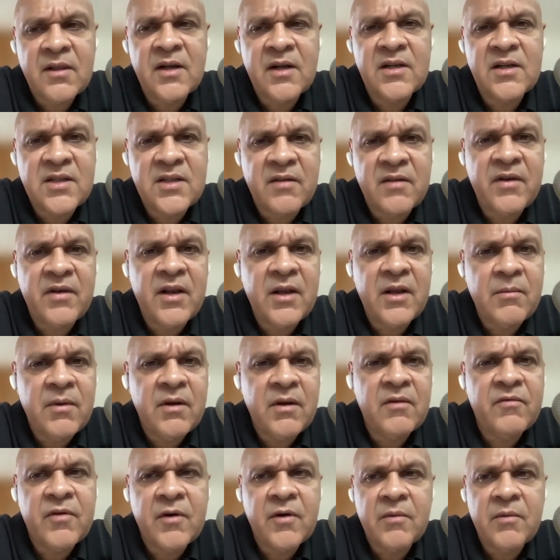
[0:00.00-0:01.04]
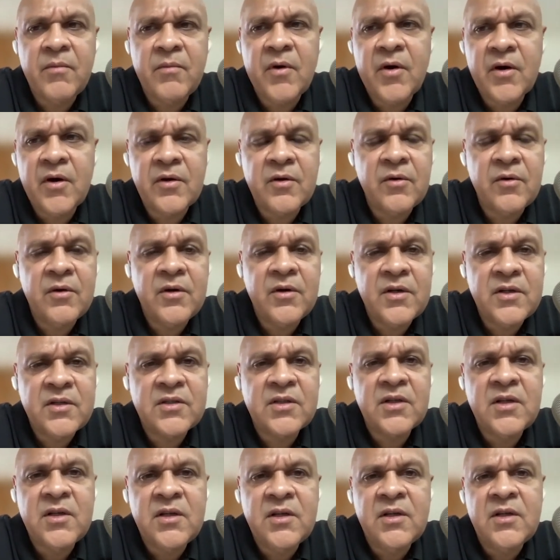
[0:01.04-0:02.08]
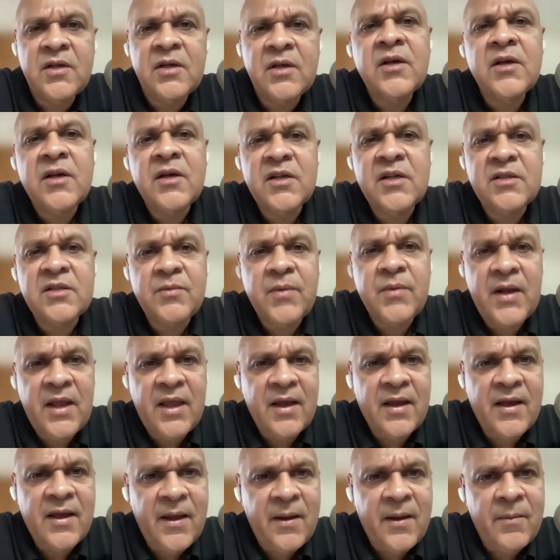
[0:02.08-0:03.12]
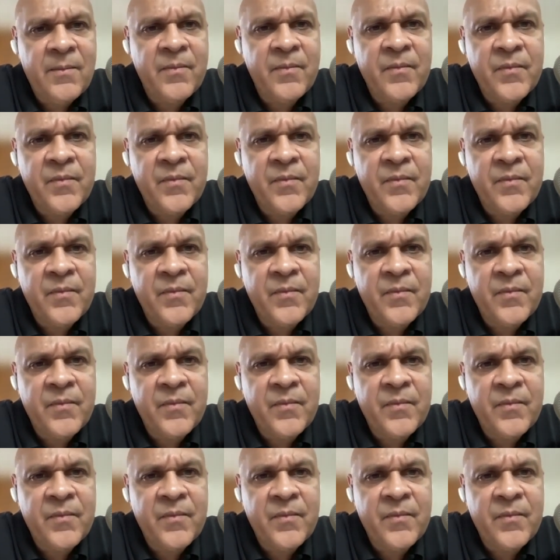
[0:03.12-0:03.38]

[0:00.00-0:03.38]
that is available for bondholders is very high.